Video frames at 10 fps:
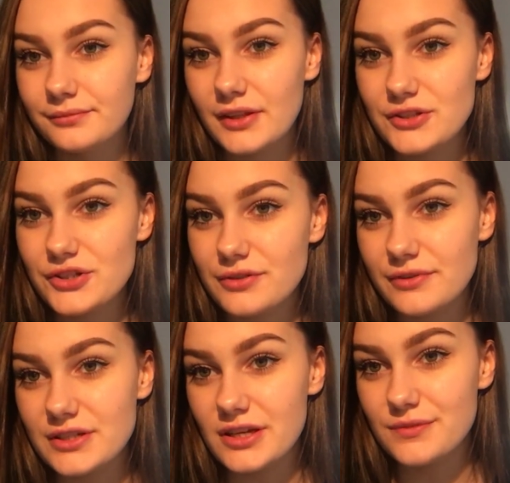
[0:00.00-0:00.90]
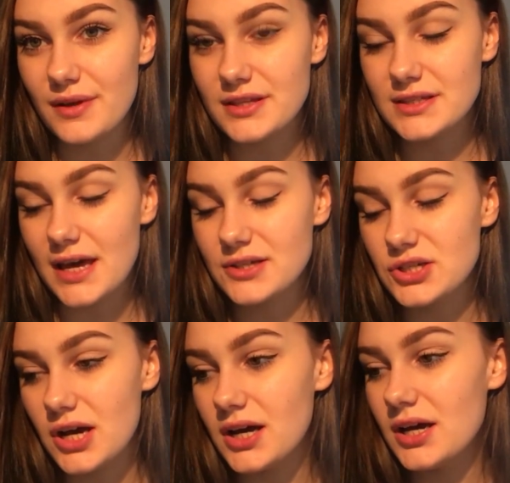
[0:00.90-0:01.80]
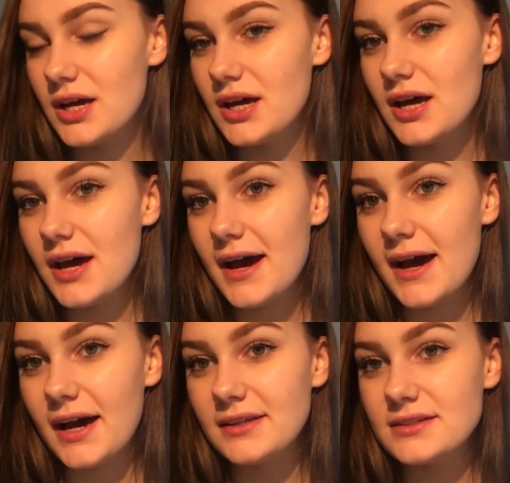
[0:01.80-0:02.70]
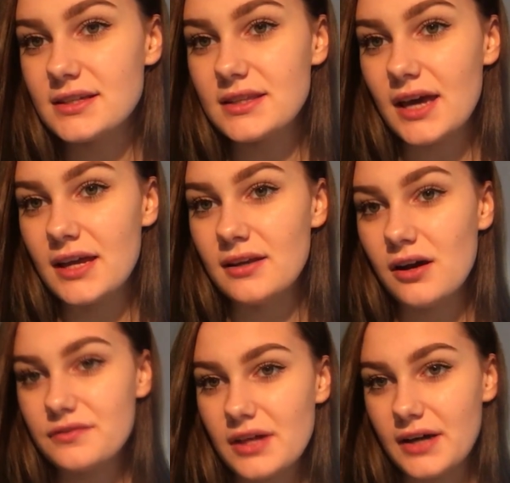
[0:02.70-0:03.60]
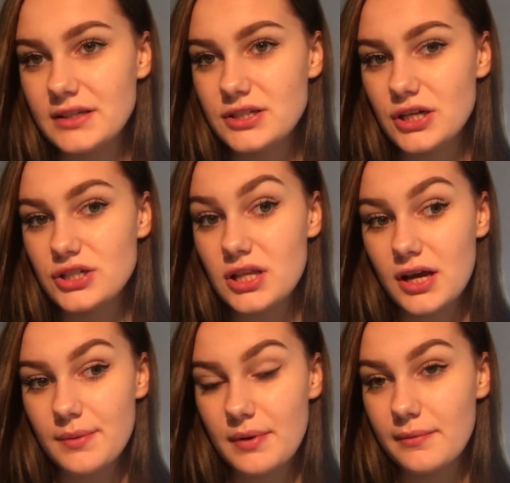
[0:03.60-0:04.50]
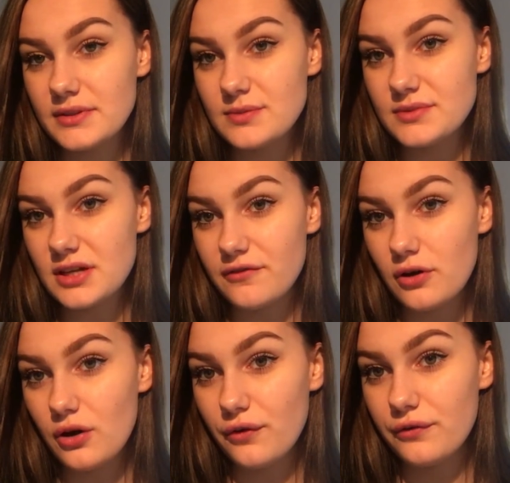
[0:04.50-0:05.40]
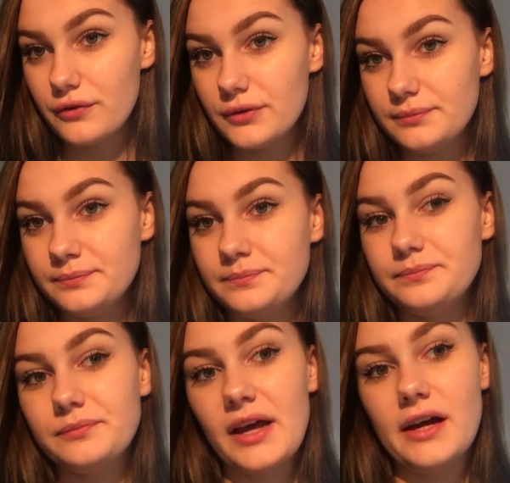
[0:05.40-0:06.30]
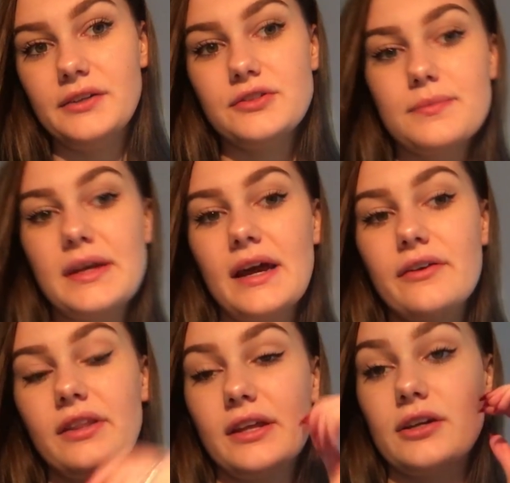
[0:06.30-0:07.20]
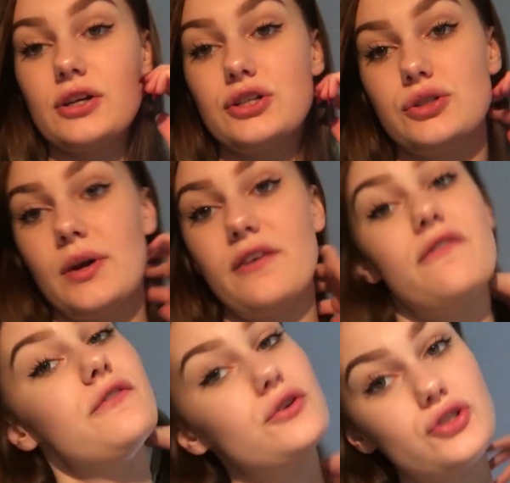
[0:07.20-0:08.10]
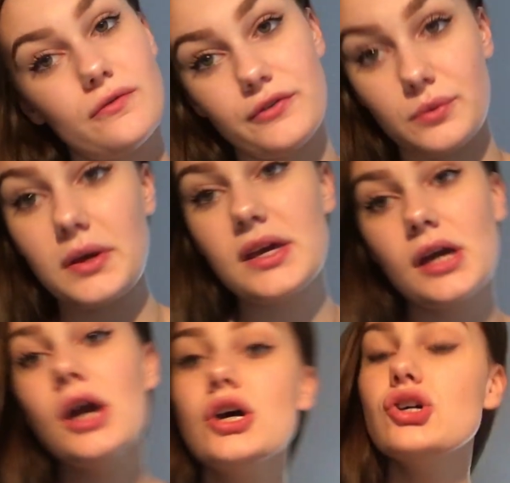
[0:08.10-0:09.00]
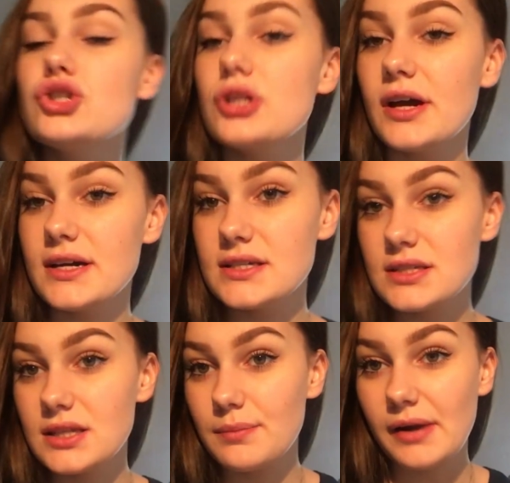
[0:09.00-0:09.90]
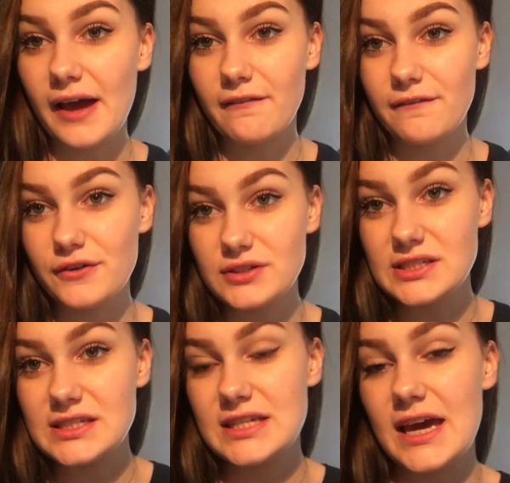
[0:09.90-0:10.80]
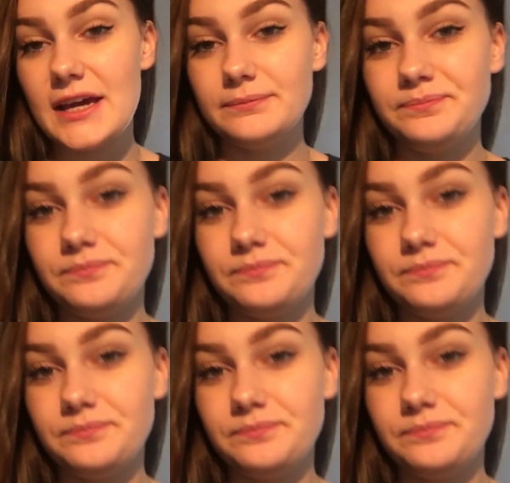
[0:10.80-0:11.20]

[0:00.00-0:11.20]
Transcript: It's just a research methods lecture. And then after that, I need to go to the library and print some stuff off. And me and Harry then are going to do a food shop for the week. So that is the plan for today.